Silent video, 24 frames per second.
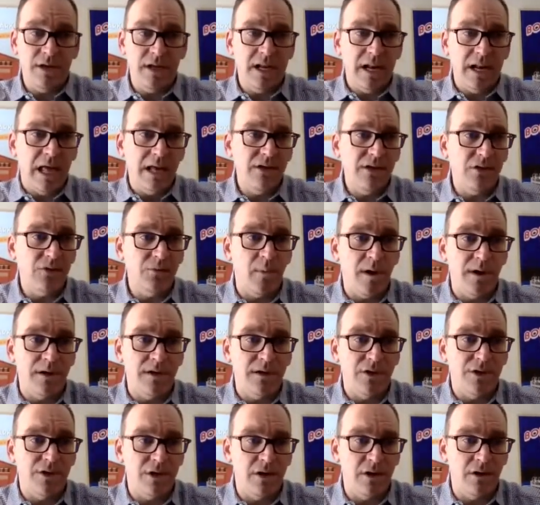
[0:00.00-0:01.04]
and I just wanted to
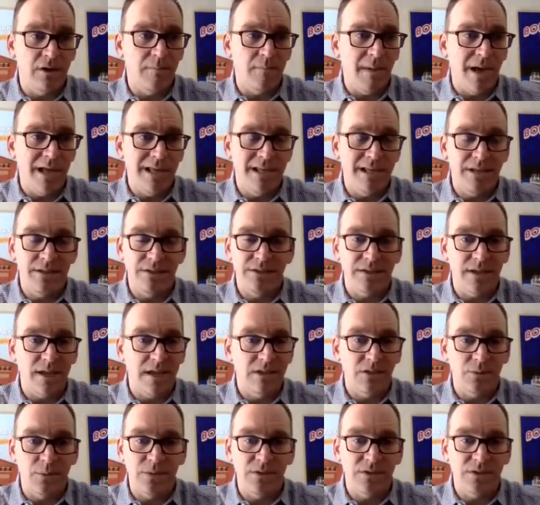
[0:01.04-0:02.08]
share my
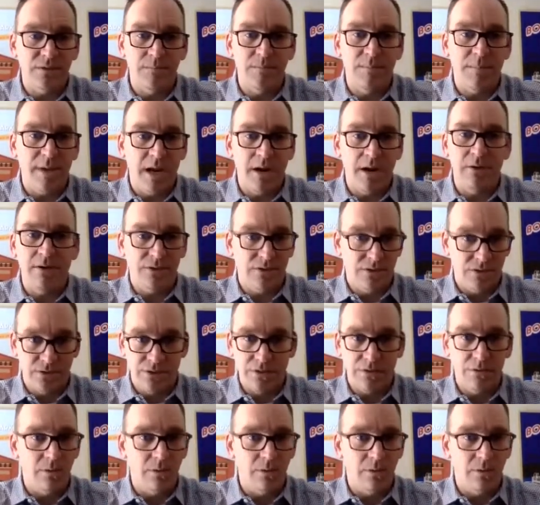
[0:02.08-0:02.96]
insights with some parents too.